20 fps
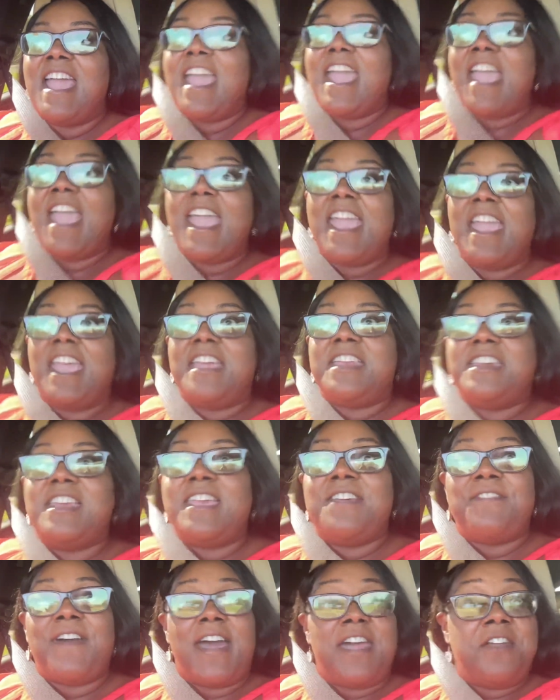
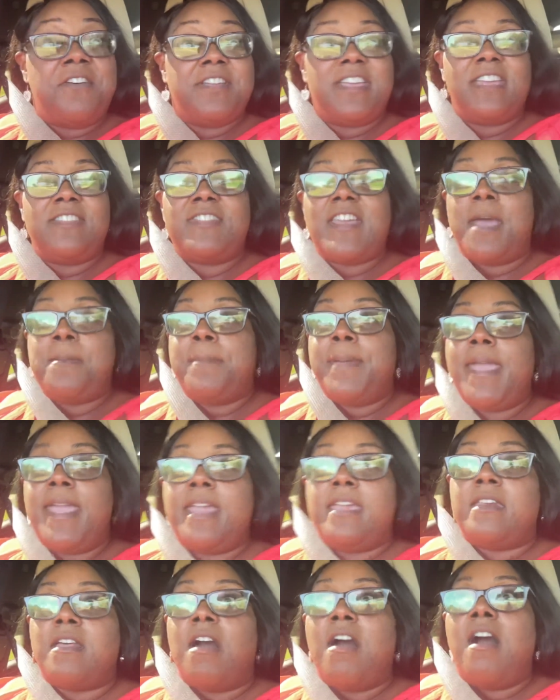And if I don't get that
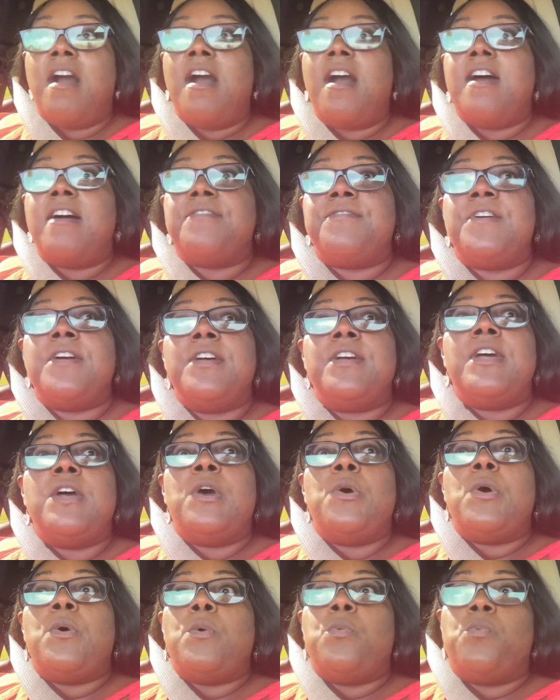paid off,
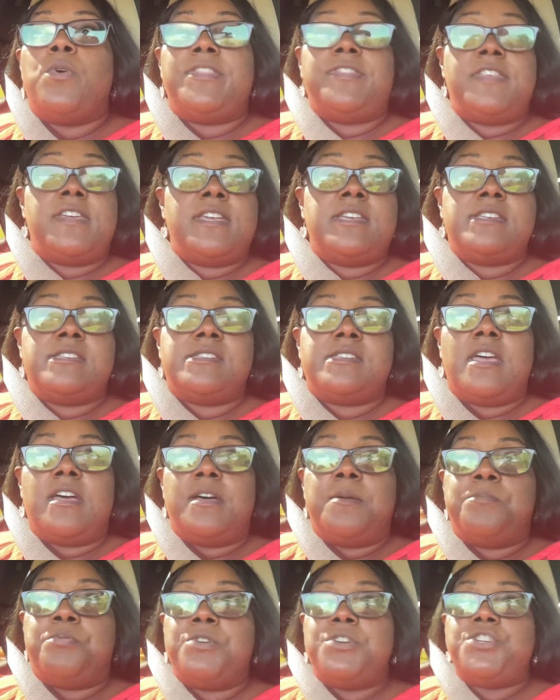well, with these
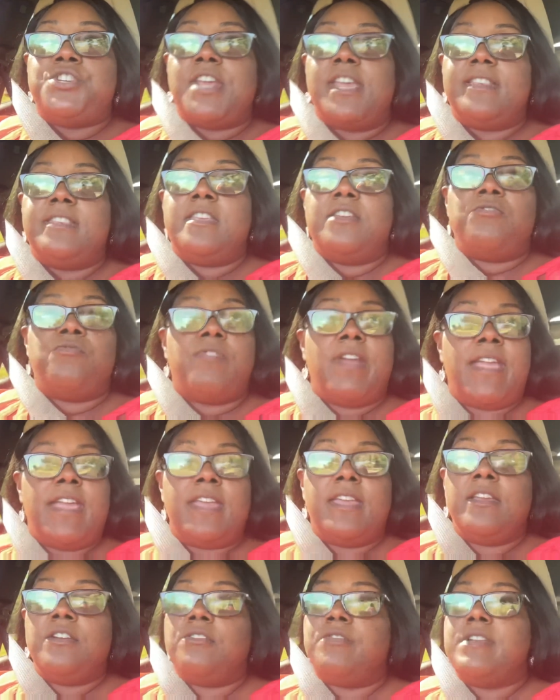um, projected
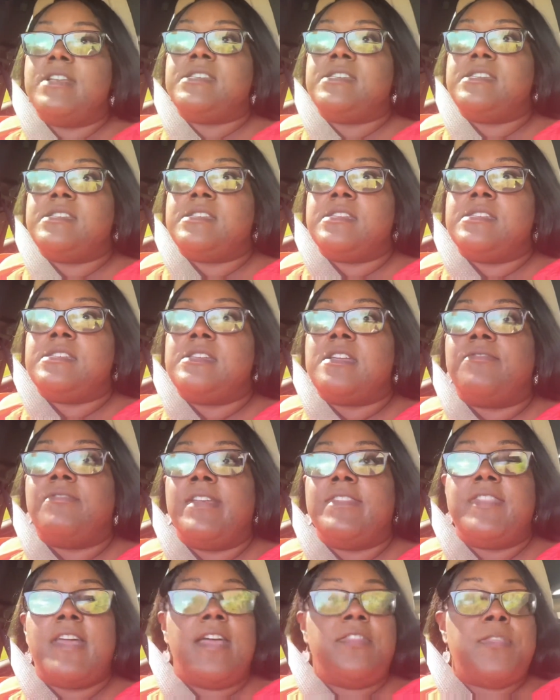rate increases and stuff
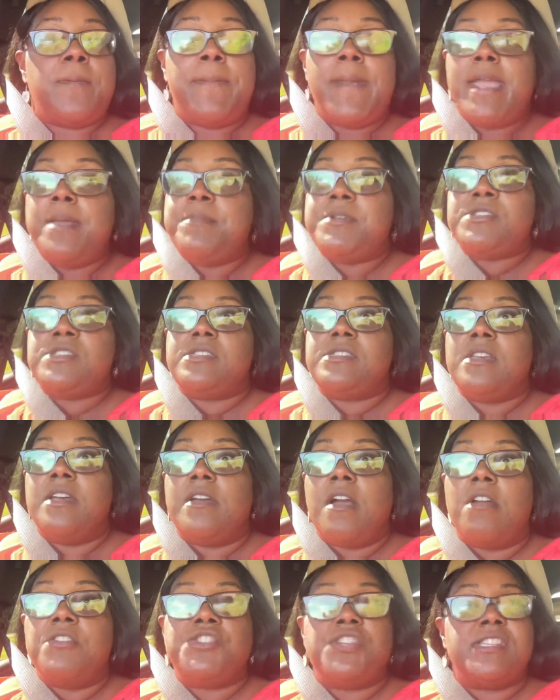like that, the payments
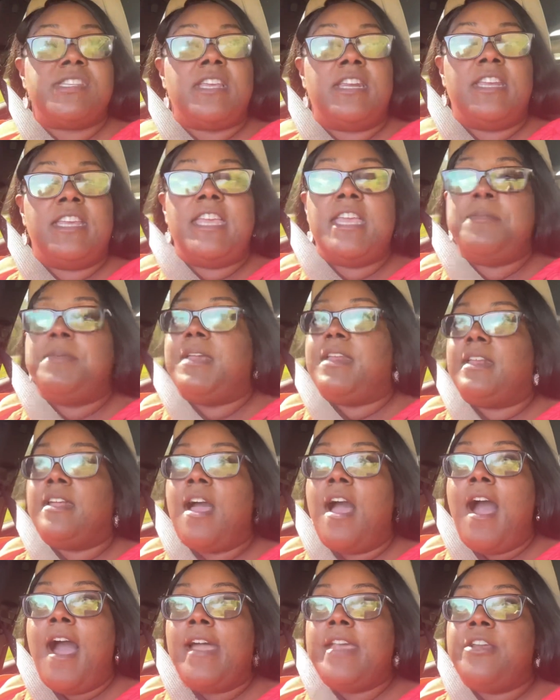are just going to keep getting
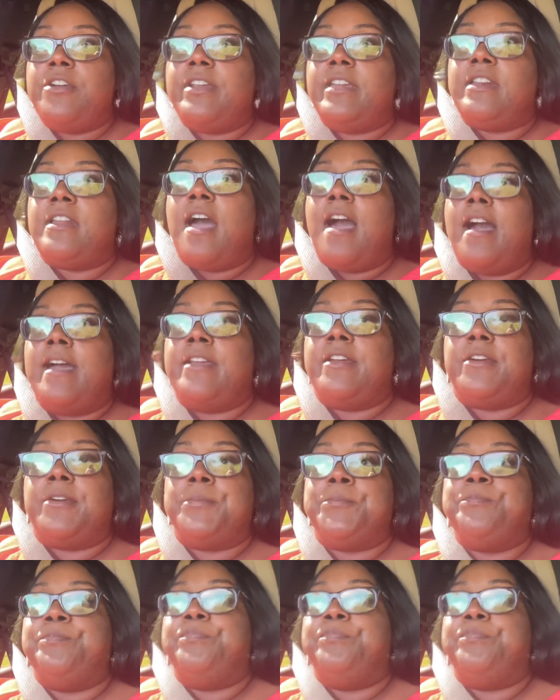higher and higher.